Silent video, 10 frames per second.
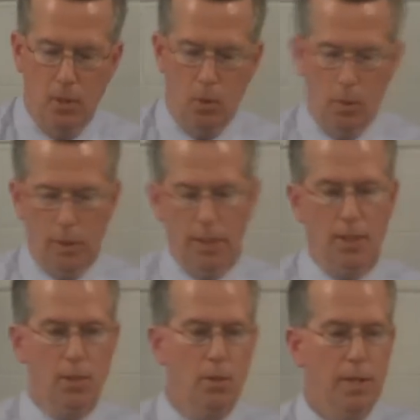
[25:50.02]
we really
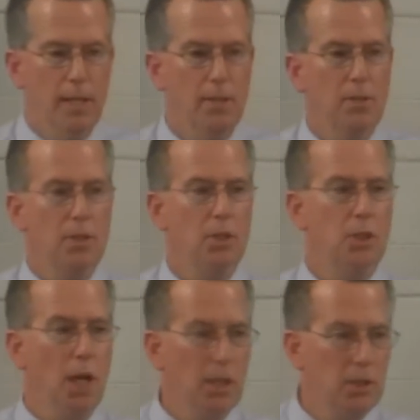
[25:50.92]
do need to
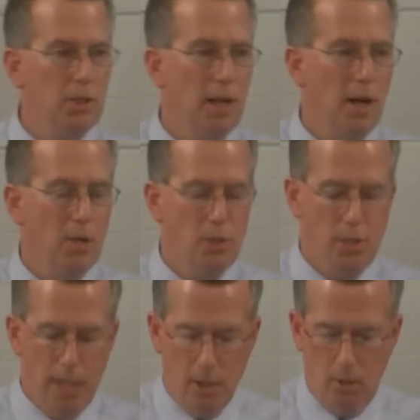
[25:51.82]
judge
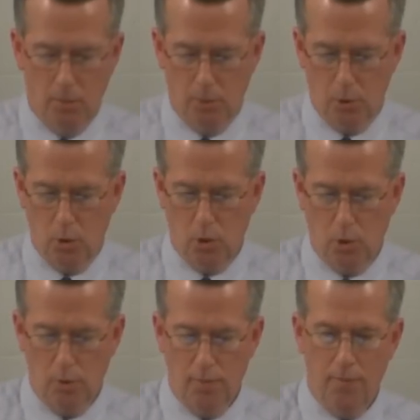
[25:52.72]

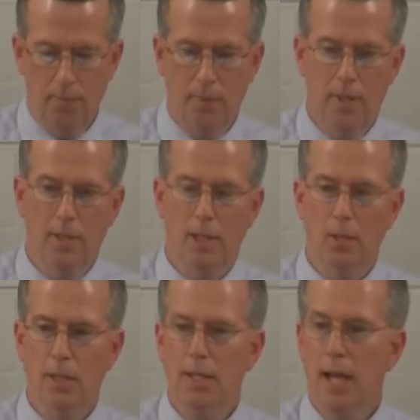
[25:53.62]
ourselves you
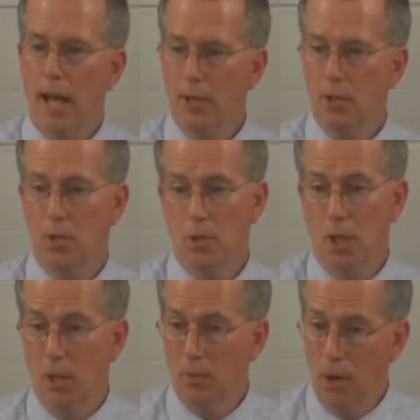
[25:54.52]
need to ask
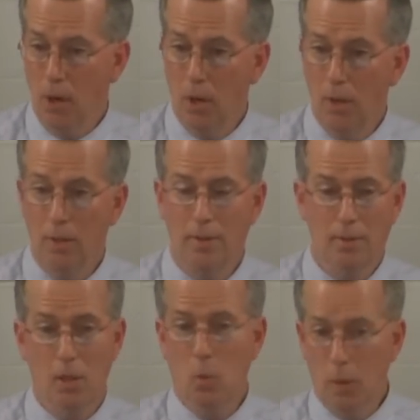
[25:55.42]
yourself, are,
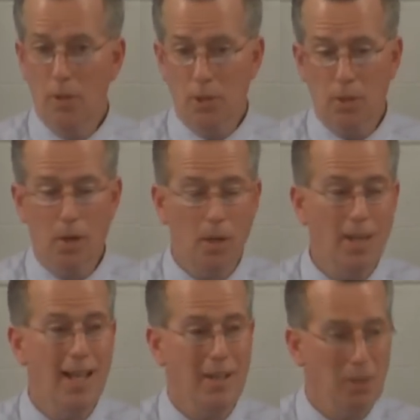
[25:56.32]
you know, where is your heart
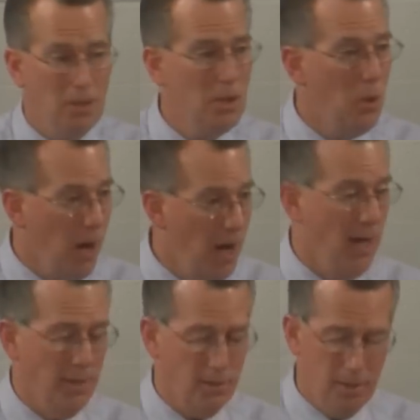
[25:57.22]
at? Are you
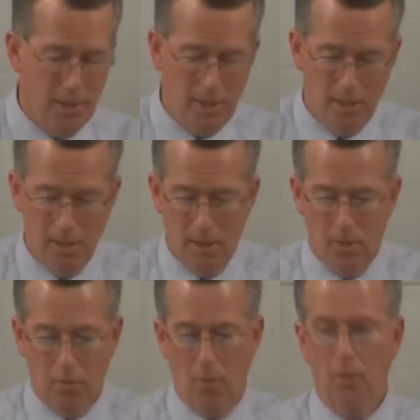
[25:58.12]
hot
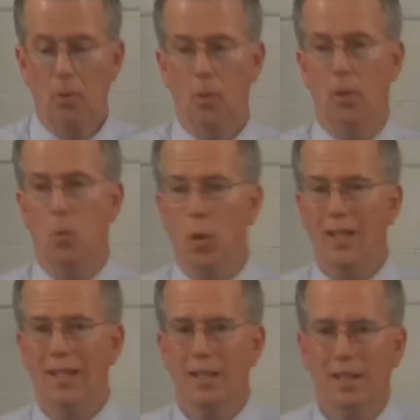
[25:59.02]
for the Lord?
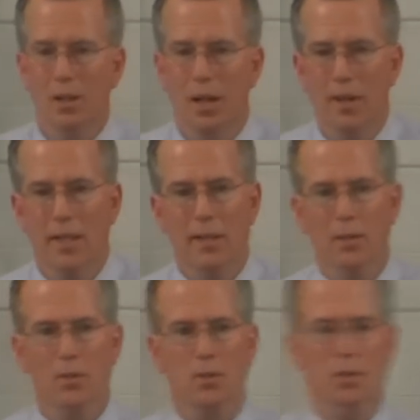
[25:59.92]
What, you know, I think
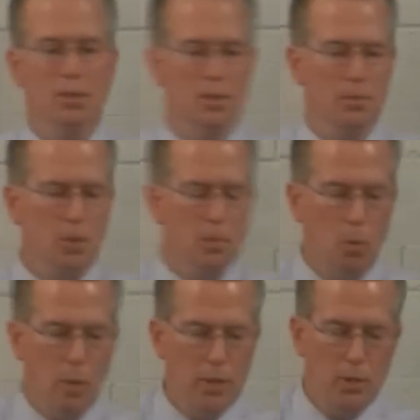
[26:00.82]
there's some
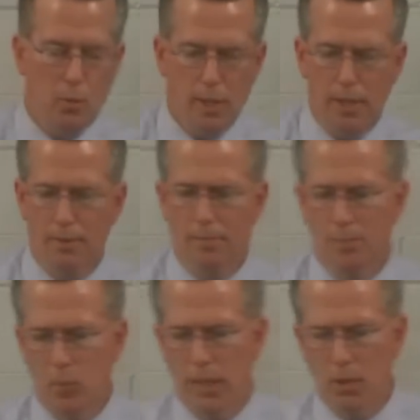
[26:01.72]
simple ways that we can,
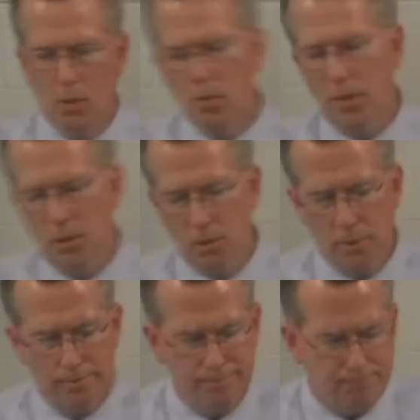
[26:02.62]
we can do this.
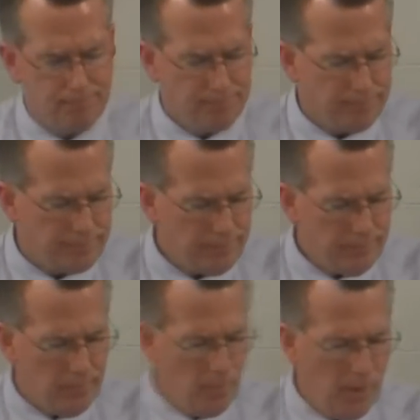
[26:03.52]

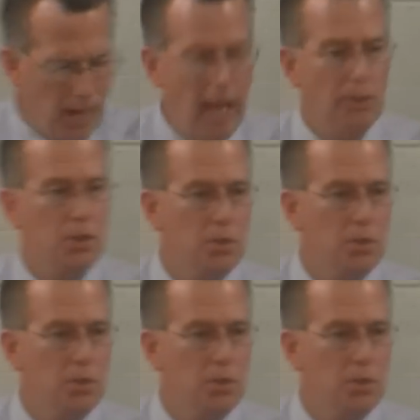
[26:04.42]
Ask